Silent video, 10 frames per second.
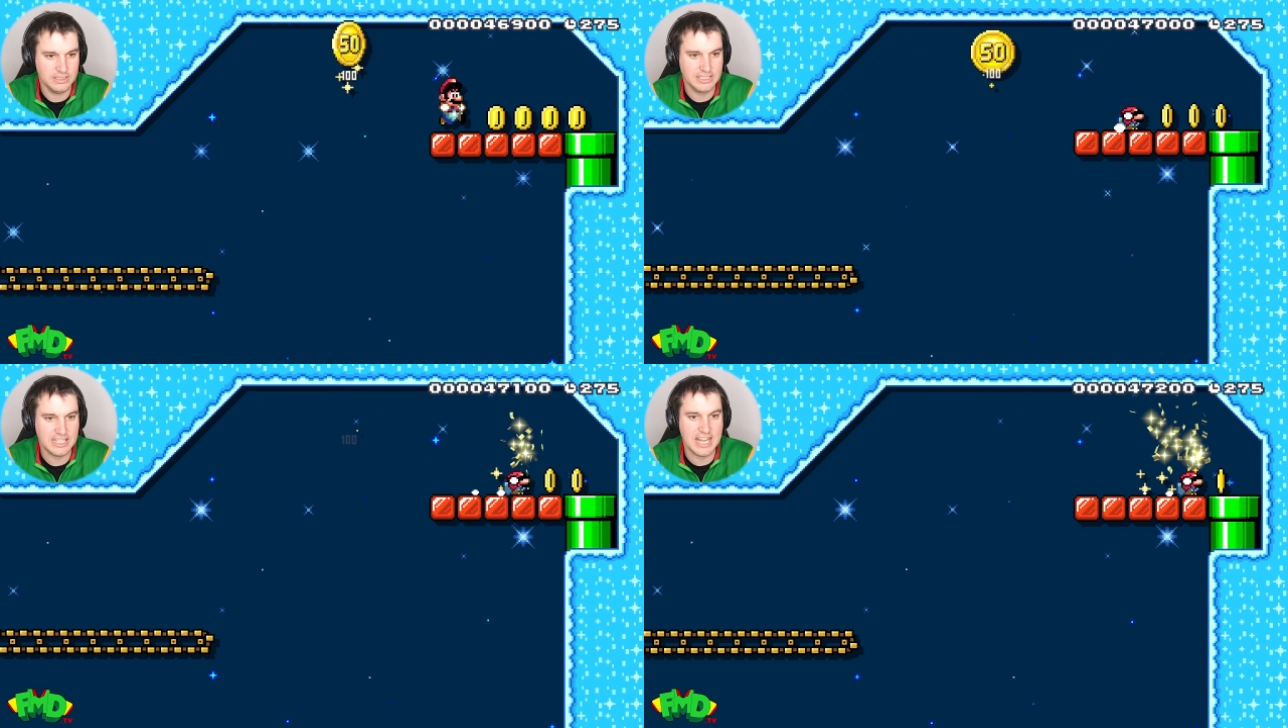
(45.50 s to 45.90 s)

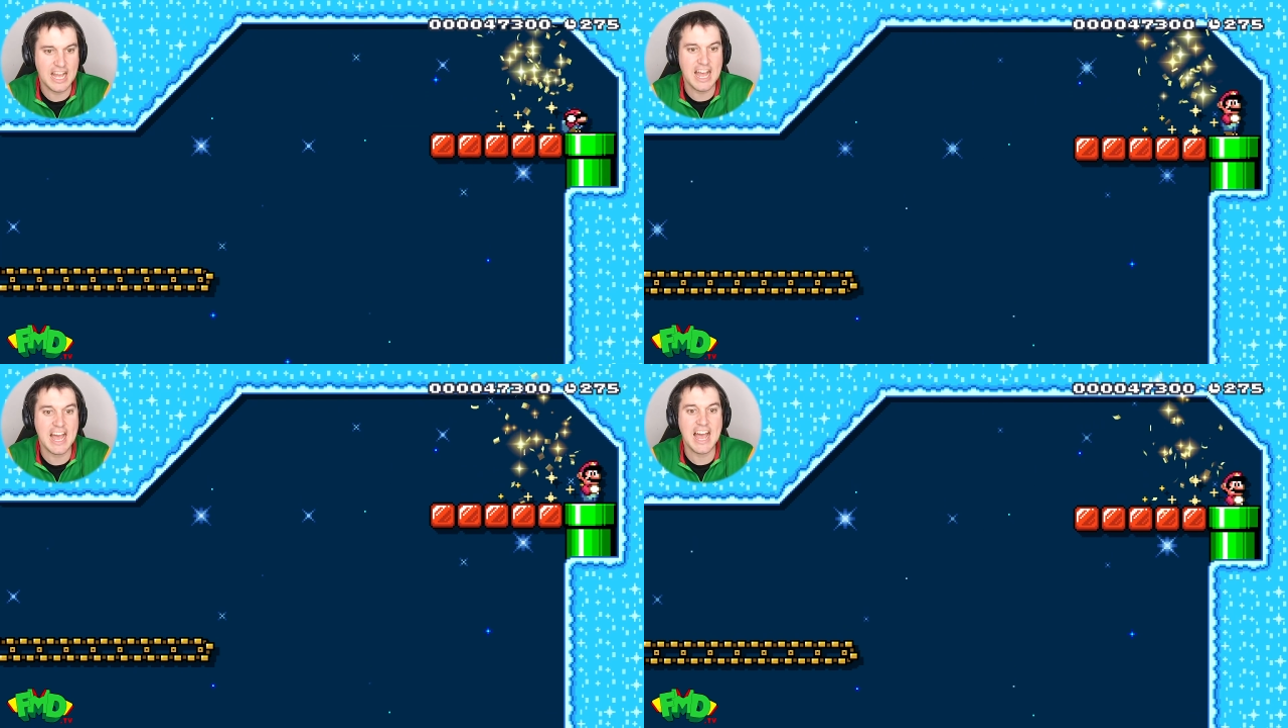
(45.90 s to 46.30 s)

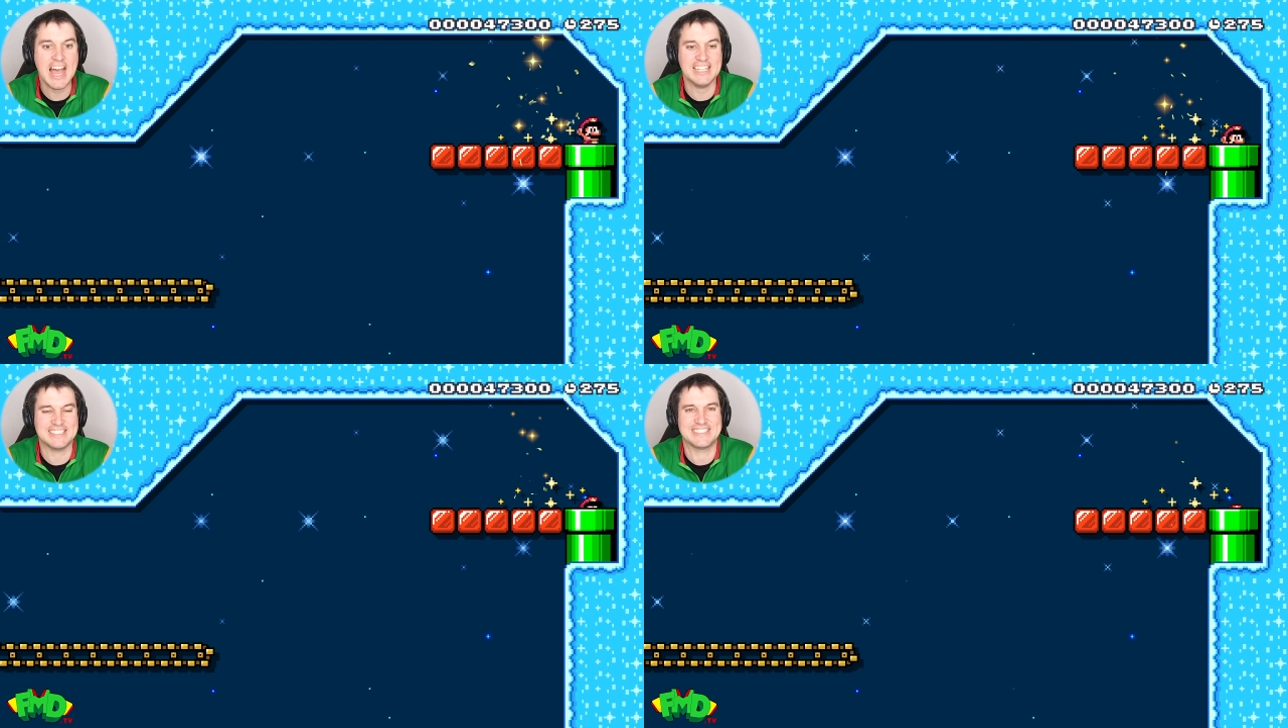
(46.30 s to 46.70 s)

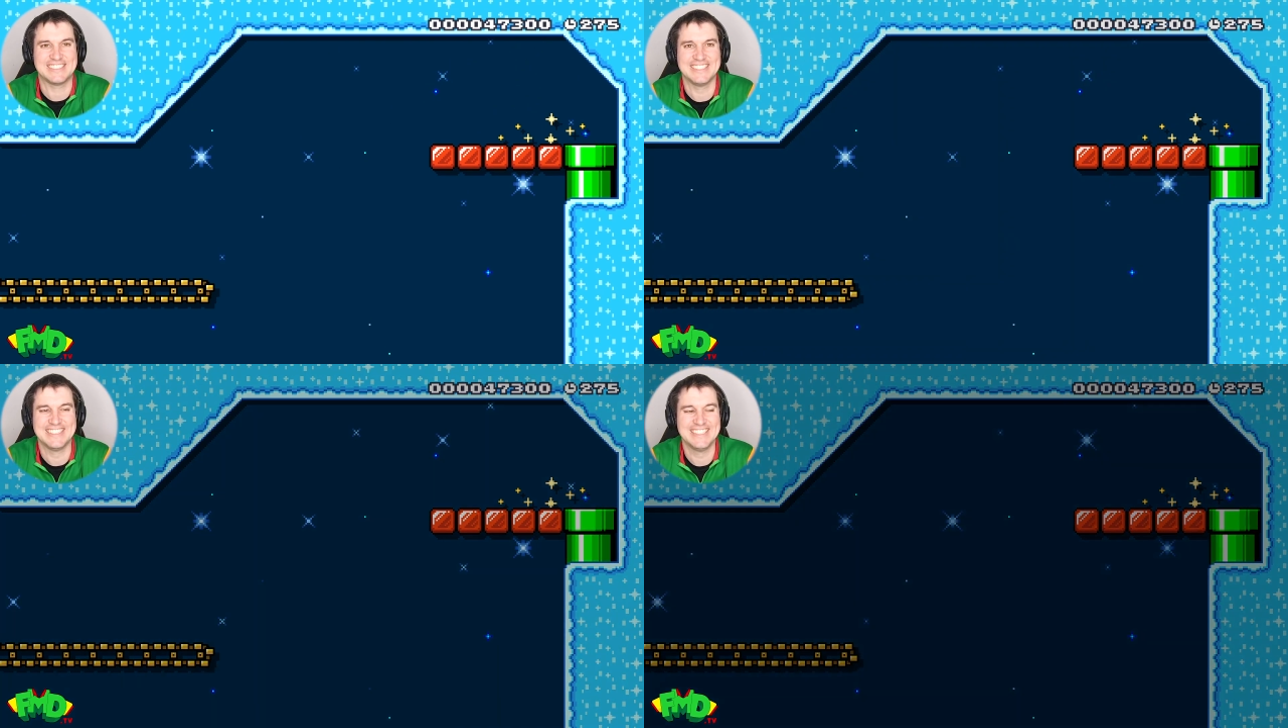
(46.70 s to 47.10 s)

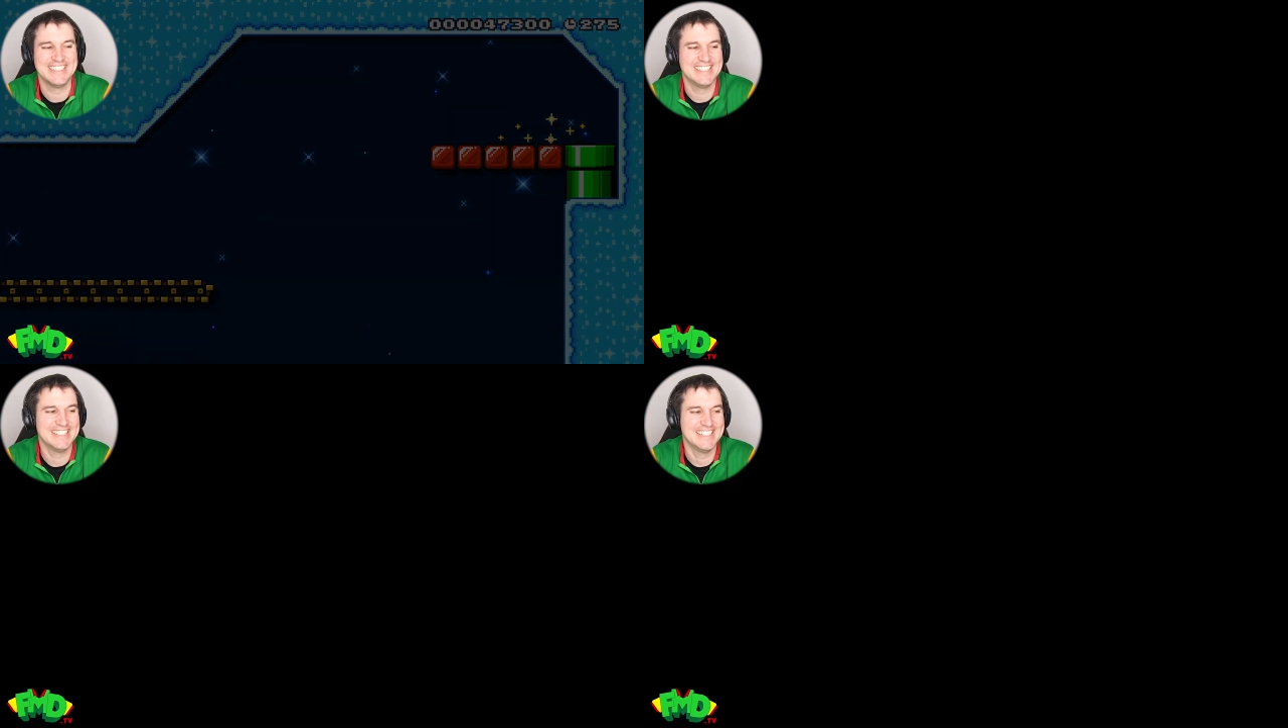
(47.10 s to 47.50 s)
Yes!
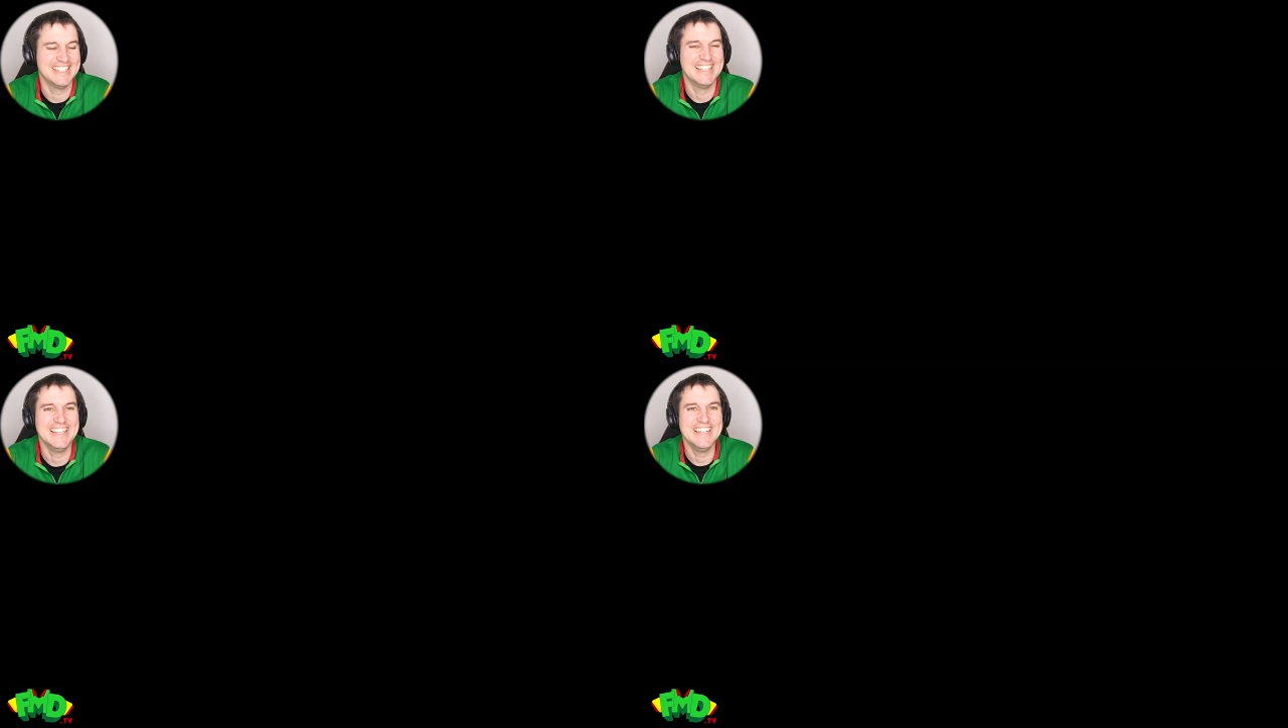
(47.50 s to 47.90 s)

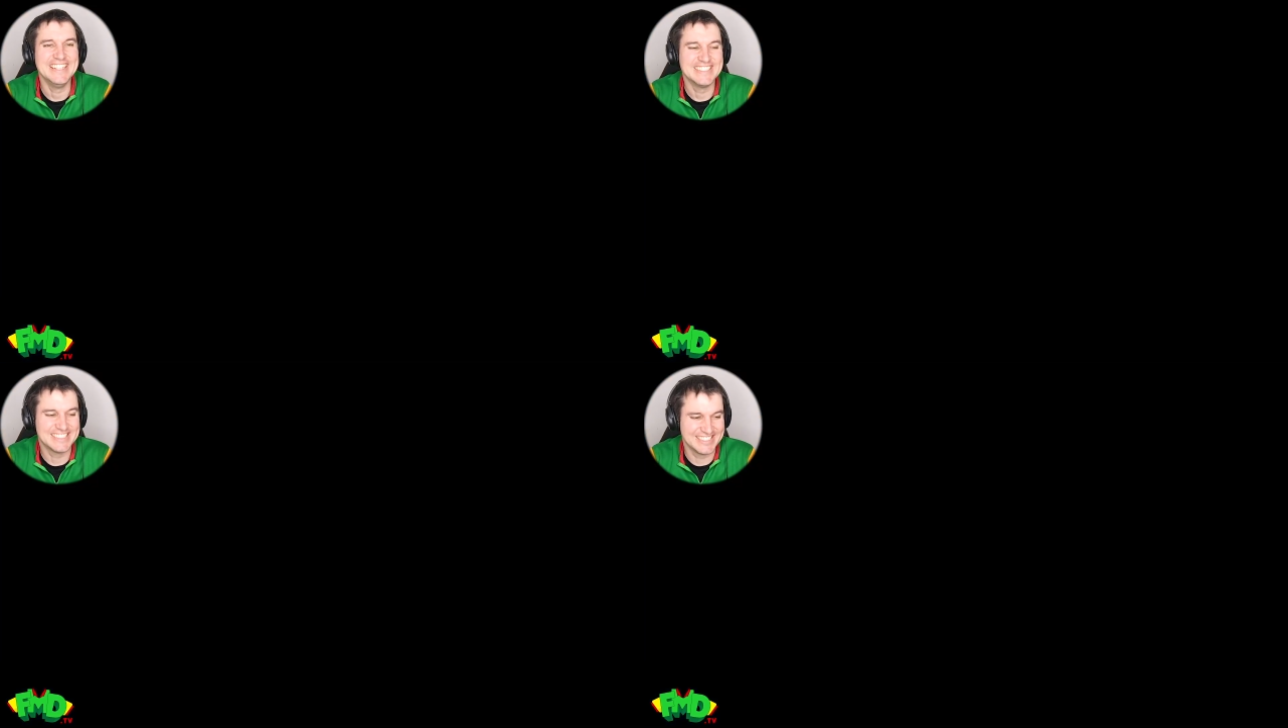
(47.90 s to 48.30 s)

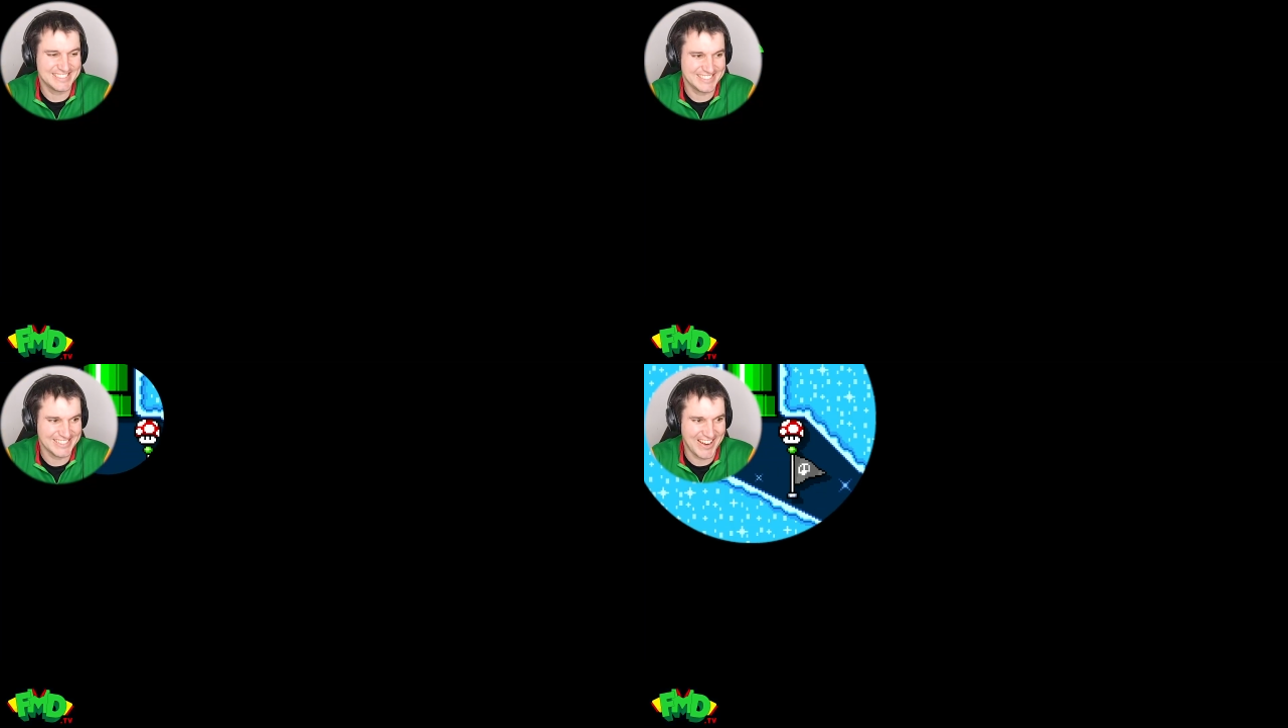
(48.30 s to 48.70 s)
This
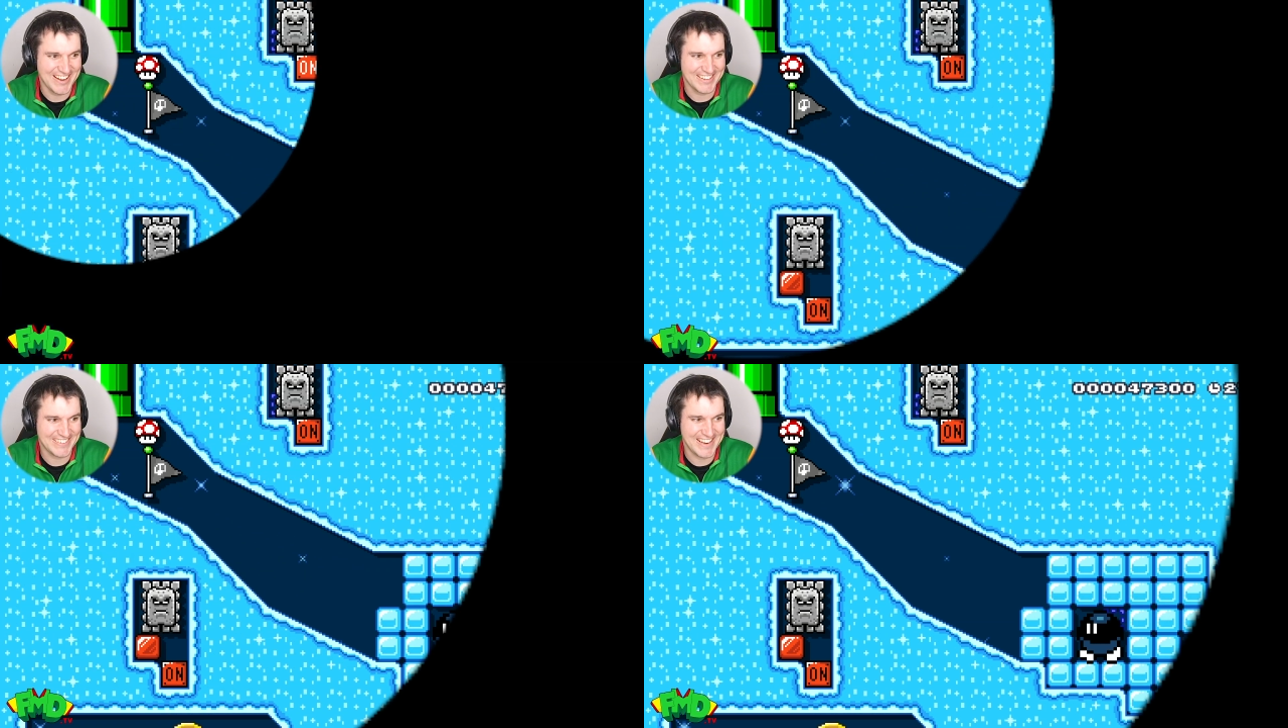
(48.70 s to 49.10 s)
is
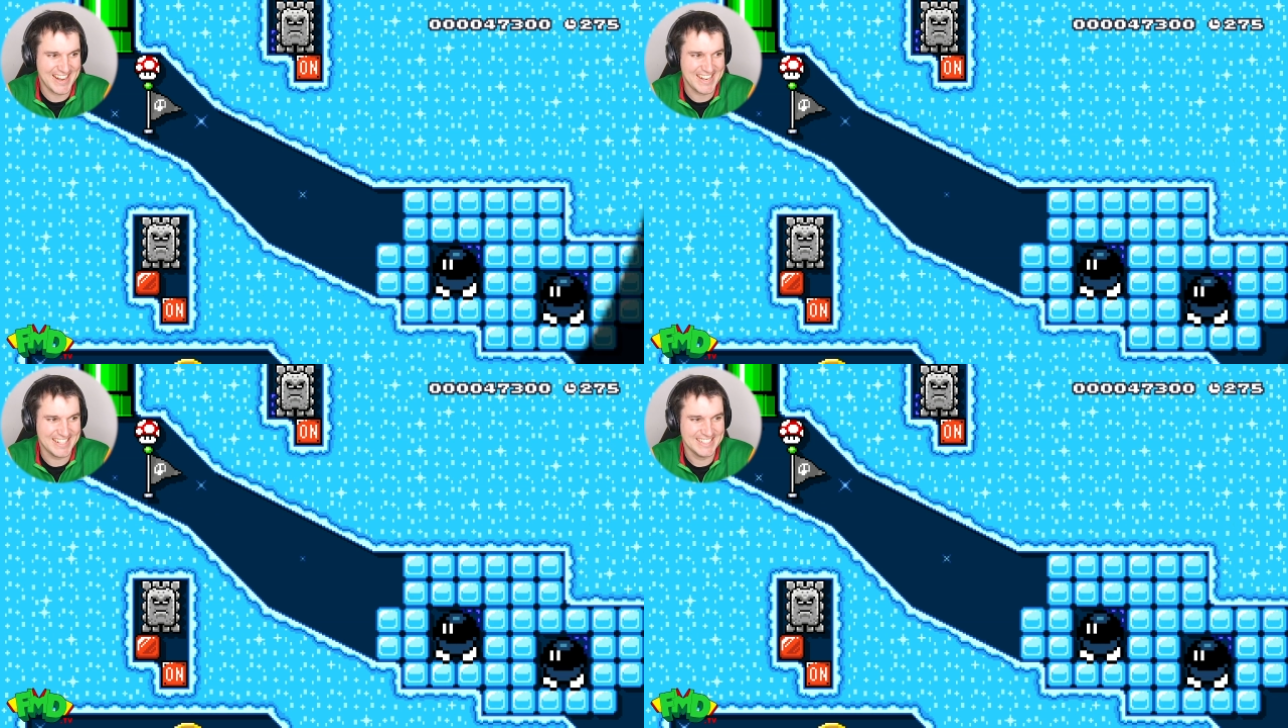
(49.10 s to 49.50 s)
so
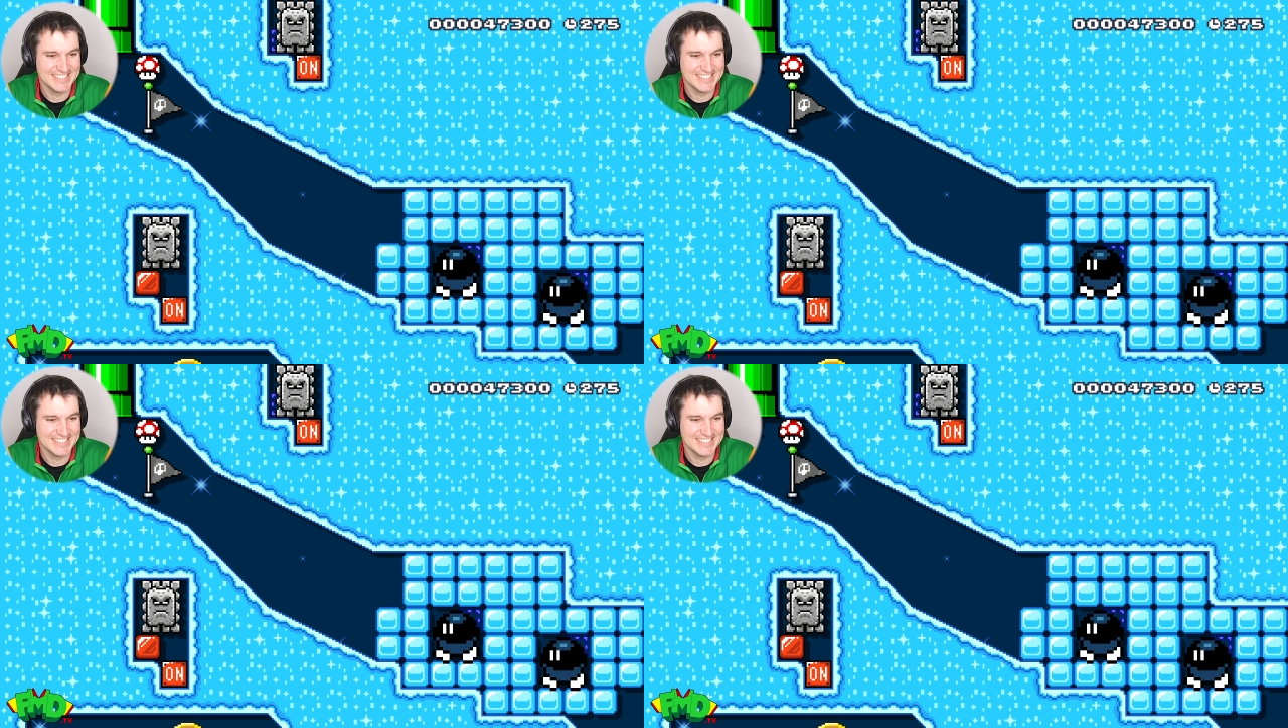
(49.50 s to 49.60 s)
great.